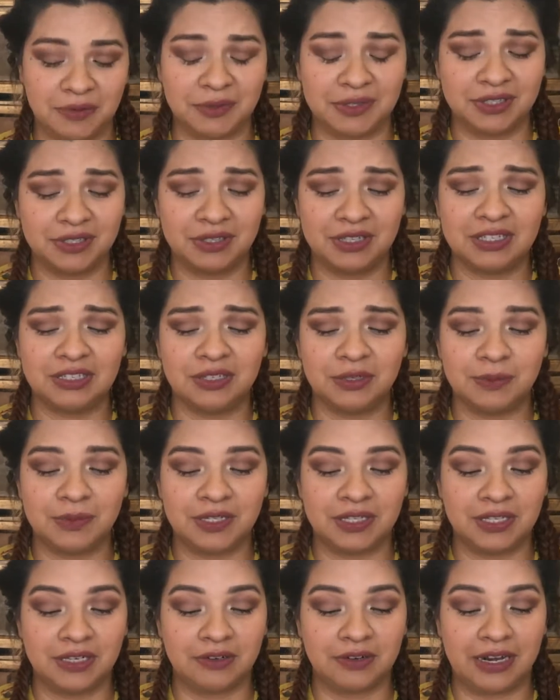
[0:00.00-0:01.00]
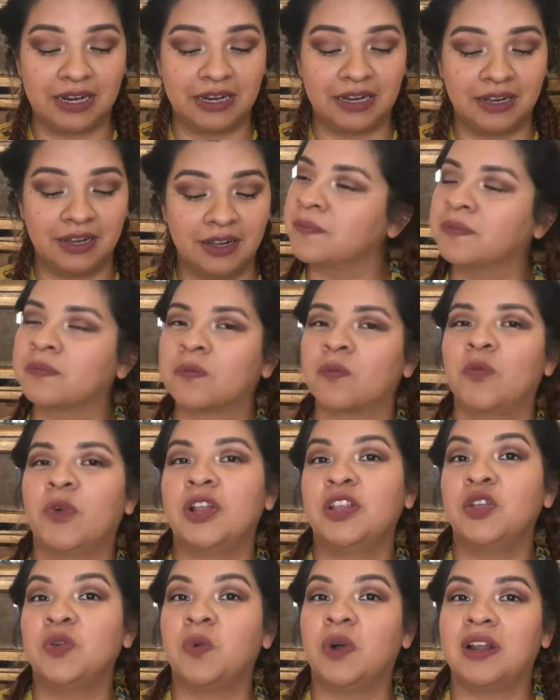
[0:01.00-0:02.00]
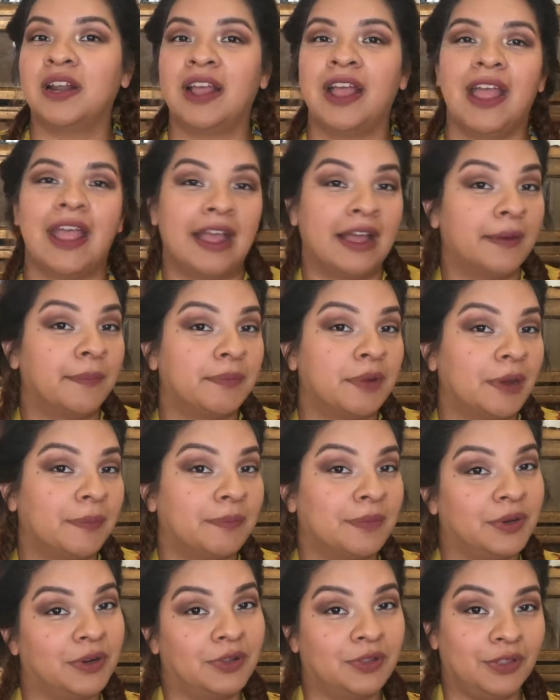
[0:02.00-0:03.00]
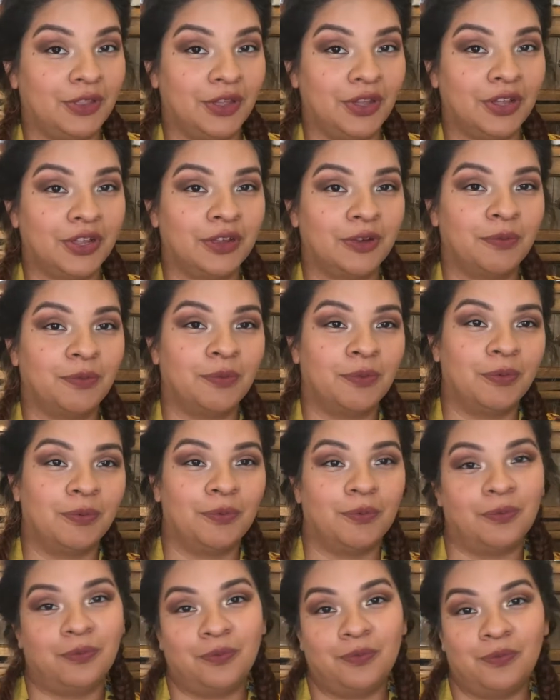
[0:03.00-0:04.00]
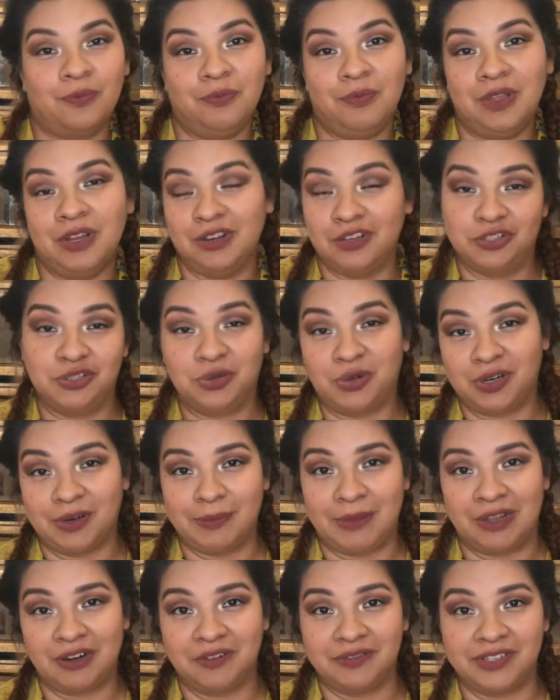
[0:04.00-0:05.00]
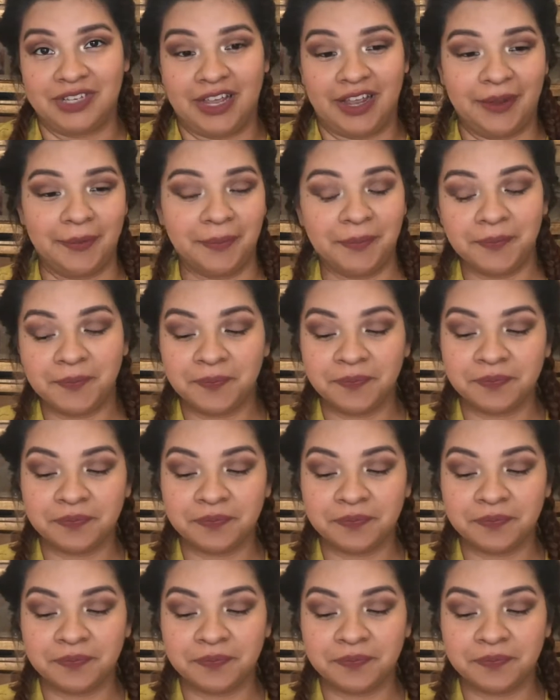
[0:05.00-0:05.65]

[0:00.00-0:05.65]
So these are really great when you want to amp up your look in a short amount of time.